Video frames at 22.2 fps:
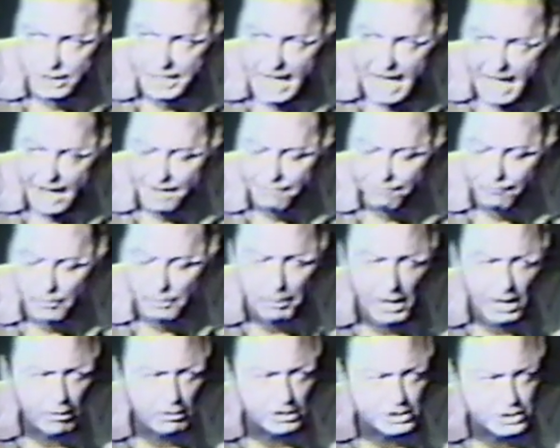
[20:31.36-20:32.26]
we'll dive
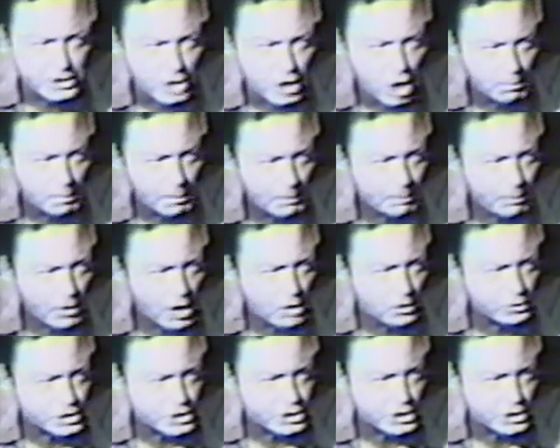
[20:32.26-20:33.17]
for periscope
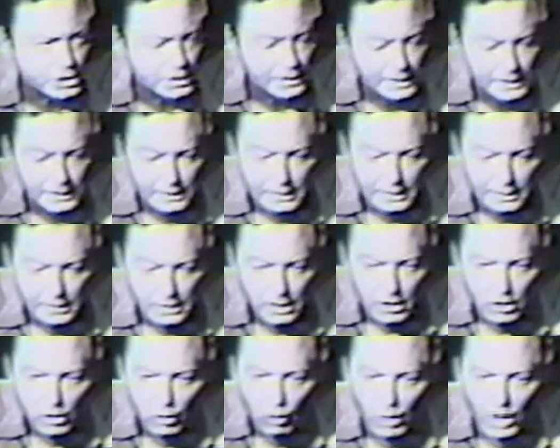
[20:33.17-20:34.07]
approach.
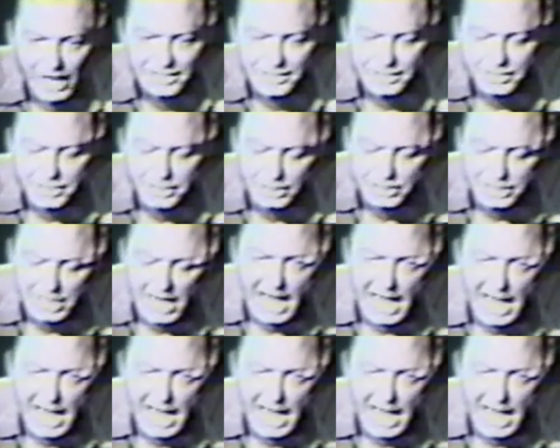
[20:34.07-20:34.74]
What's the